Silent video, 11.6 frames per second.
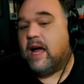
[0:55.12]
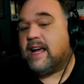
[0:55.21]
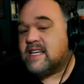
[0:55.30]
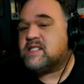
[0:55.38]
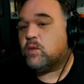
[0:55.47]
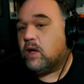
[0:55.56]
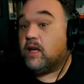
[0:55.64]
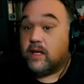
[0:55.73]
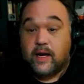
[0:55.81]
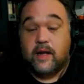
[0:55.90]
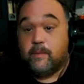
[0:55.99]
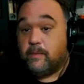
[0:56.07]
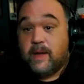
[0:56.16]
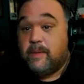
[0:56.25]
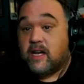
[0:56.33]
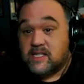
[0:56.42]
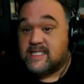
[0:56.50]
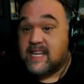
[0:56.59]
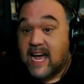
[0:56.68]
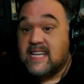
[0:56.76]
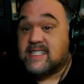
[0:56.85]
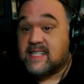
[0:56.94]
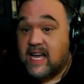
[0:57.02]
I guess, well, maybe I'll just
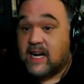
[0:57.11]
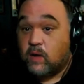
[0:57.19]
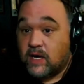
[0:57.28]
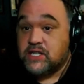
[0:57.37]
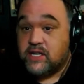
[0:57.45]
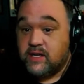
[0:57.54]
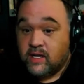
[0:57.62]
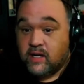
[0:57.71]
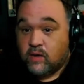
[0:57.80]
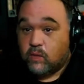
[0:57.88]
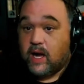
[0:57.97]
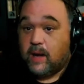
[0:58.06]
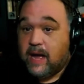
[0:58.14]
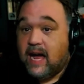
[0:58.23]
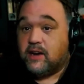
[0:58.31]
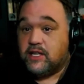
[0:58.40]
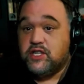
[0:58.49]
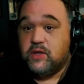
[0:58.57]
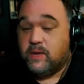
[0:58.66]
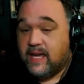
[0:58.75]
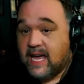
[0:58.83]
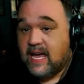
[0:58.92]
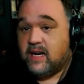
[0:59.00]
ask that question, Rob. How did you
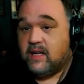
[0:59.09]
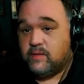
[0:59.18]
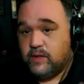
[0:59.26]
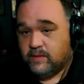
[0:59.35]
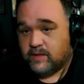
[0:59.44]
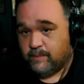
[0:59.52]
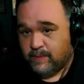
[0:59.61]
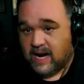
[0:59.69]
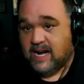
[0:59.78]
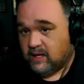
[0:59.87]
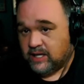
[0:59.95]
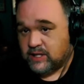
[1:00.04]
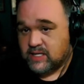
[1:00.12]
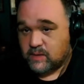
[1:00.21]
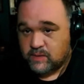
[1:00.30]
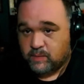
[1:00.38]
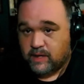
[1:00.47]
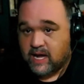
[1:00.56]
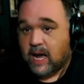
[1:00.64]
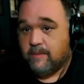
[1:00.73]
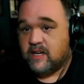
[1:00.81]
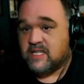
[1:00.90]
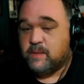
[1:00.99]
get the painting? Like you said, was pretty
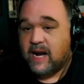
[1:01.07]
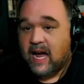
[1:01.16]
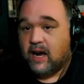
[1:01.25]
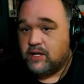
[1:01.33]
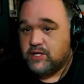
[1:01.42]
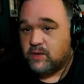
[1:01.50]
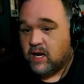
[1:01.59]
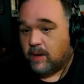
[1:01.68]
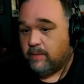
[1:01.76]
obvious, but how did you come?